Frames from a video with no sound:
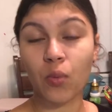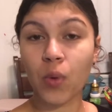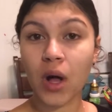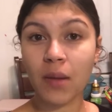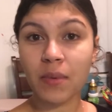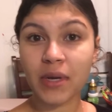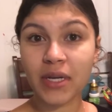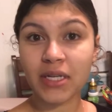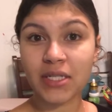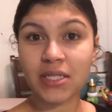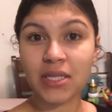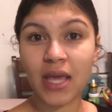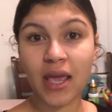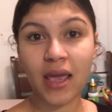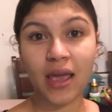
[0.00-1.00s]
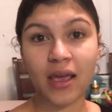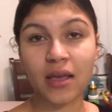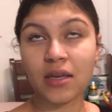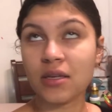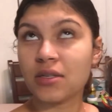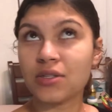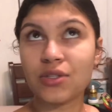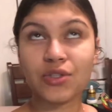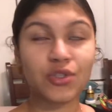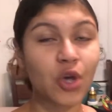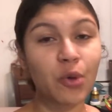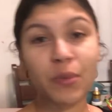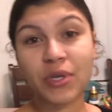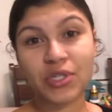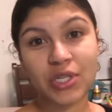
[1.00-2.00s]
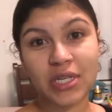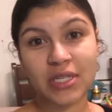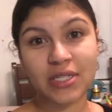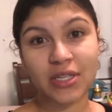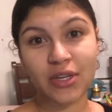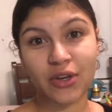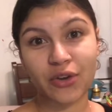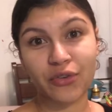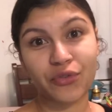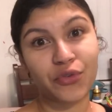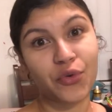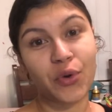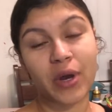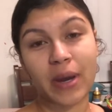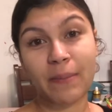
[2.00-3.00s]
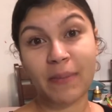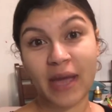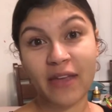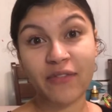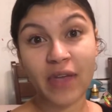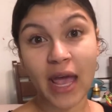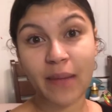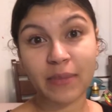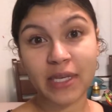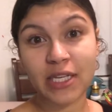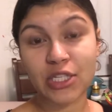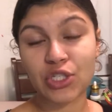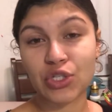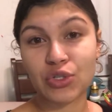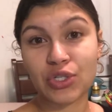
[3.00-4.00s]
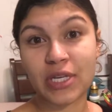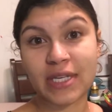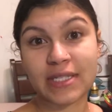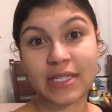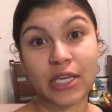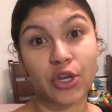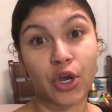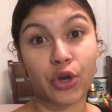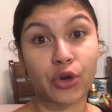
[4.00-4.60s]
Walmart. So much easier for my family to just get our